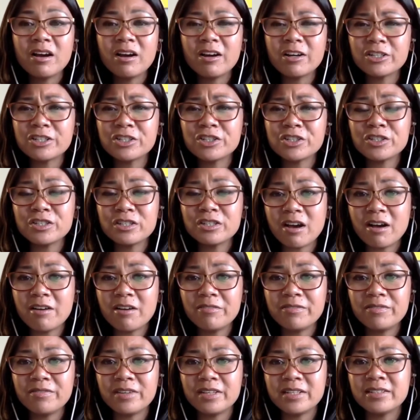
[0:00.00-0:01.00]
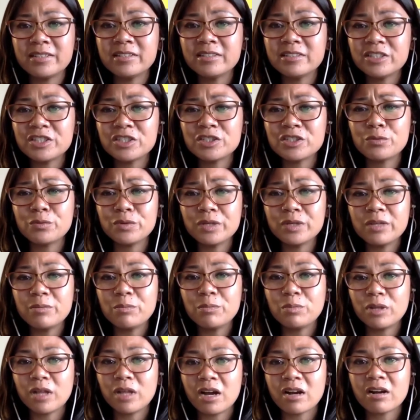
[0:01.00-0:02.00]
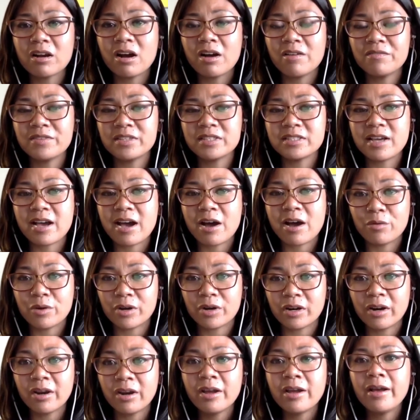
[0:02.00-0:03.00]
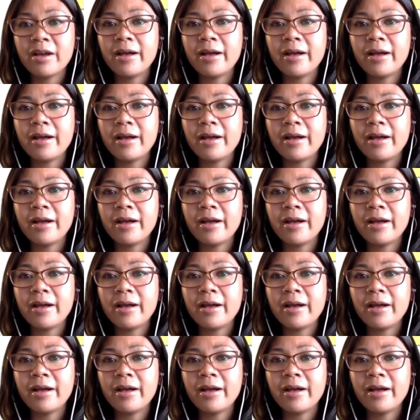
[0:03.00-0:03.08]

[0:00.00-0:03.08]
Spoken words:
are turned off, and just to really block off this hour